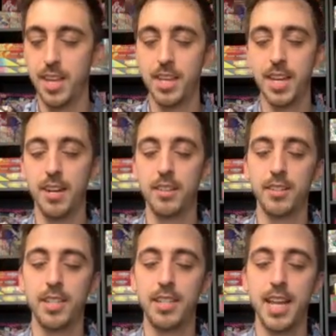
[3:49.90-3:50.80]
Got a
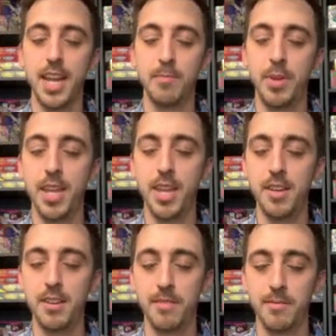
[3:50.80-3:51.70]
little Dedenne
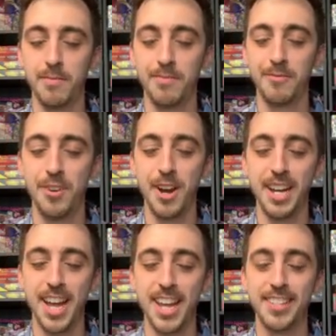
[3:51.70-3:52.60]
pin, very
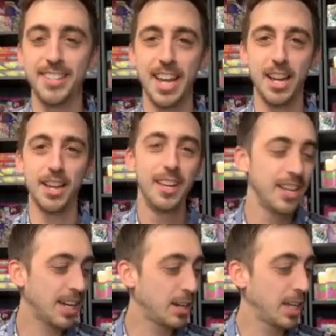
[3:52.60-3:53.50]
nice. Gotta
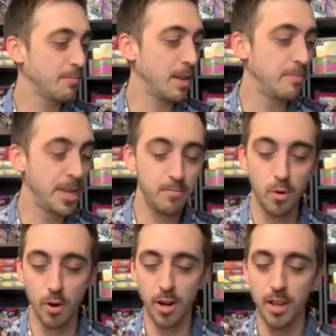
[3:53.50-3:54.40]
get my pin
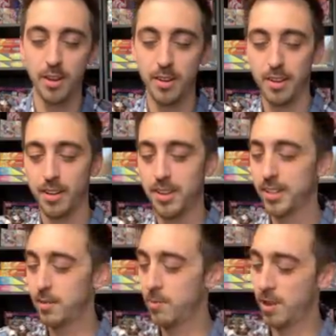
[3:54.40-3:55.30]
board
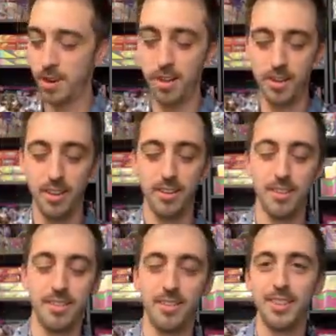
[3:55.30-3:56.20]
somewhere on
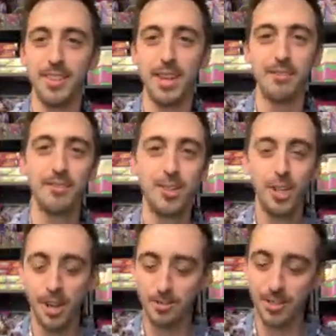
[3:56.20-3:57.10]
the
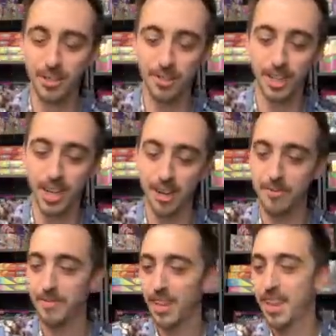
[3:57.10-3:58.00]
shelves soon here.
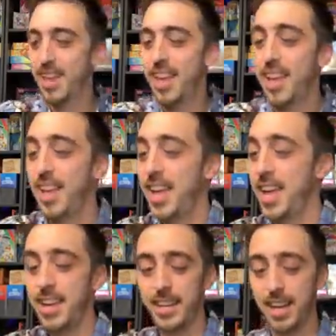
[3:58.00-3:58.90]

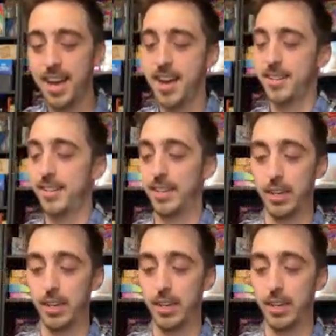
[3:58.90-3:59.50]
And got,